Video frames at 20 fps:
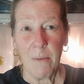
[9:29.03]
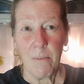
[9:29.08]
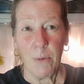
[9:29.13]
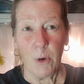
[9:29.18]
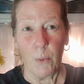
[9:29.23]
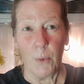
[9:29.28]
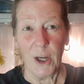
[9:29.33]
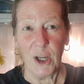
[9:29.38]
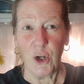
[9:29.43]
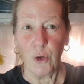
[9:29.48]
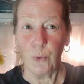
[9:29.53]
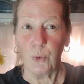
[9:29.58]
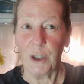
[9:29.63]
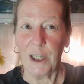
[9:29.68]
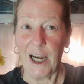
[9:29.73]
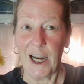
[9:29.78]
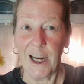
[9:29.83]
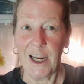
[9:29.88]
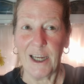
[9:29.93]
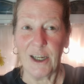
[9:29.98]
But when you
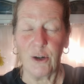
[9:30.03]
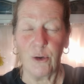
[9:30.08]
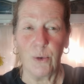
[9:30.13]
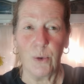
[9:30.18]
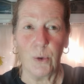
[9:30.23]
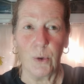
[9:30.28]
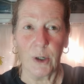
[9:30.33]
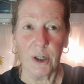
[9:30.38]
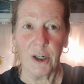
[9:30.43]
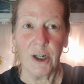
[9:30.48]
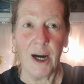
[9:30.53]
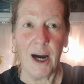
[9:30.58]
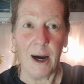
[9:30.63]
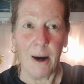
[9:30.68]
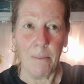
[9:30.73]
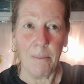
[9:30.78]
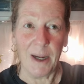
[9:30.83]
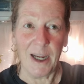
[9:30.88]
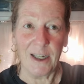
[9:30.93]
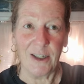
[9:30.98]
like or
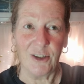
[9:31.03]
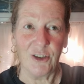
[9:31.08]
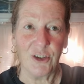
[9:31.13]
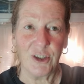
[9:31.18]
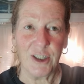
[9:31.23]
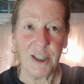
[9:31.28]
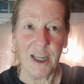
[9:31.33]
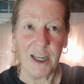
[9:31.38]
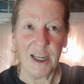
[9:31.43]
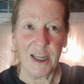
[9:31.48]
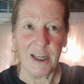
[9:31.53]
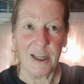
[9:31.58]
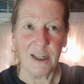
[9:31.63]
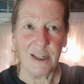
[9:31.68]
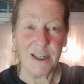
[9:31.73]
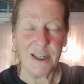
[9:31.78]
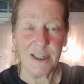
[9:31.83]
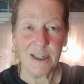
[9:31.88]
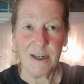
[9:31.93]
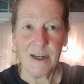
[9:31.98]
comment,
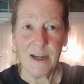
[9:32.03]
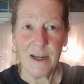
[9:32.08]
it